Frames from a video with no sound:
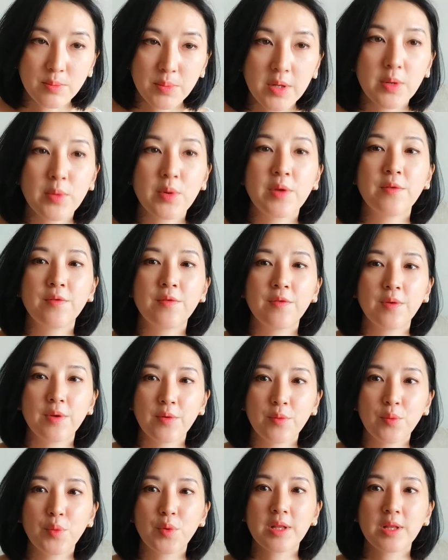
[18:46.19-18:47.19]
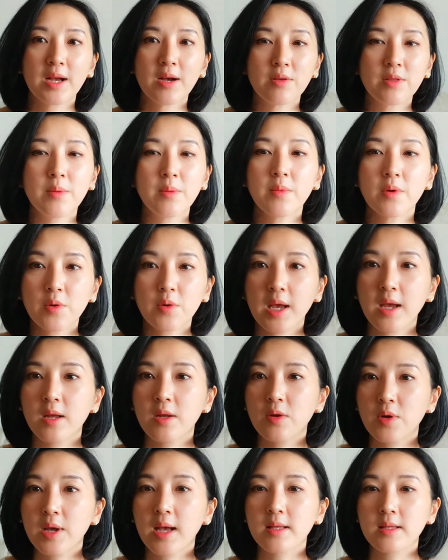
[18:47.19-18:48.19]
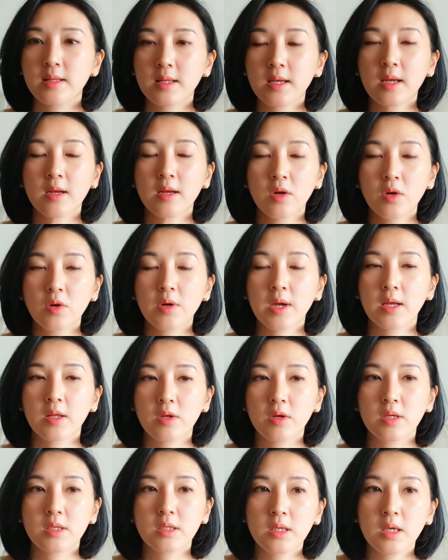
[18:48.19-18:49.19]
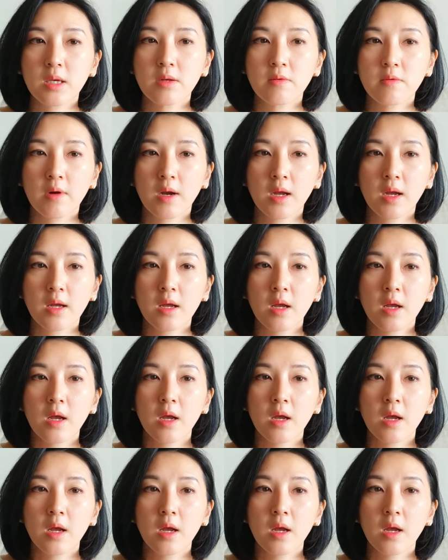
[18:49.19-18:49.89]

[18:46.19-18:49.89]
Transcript: But if you tell them, okay, you can take a look at your skin, right?